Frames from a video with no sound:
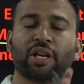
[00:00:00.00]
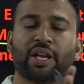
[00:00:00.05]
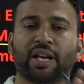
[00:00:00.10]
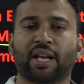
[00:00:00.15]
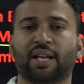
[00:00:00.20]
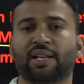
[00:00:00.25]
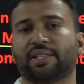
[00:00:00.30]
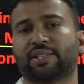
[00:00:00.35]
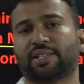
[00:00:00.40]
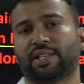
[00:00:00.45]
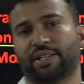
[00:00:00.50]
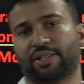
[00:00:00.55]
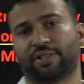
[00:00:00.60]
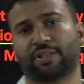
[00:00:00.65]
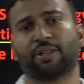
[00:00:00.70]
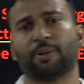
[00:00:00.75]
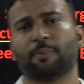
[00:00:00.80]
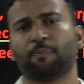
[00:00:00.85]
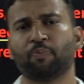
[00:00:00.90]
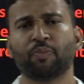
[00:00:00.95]

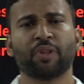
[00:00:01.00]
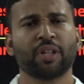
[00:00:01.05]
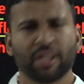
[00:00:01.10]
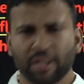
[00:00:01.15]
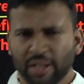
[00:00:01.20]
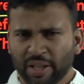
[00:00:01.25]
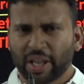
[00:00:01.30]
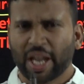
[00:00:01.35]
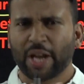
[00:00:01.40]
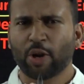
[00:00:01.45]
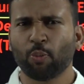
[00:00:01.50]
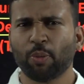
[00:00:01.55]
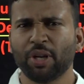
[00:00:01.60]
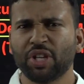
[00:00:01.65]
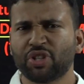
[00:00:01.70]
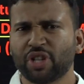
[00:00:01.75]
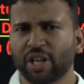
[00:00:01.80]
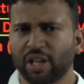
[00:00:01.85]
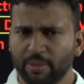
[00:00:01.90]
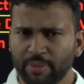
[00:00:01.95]
analysis? Can you
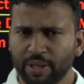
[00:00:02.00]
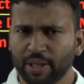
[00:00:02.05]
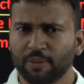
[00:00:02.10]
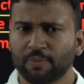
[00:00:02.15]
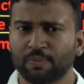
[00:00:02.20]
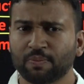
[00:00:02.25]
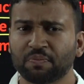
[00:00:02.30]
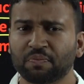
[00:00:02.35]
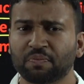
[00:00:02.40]
please tell me?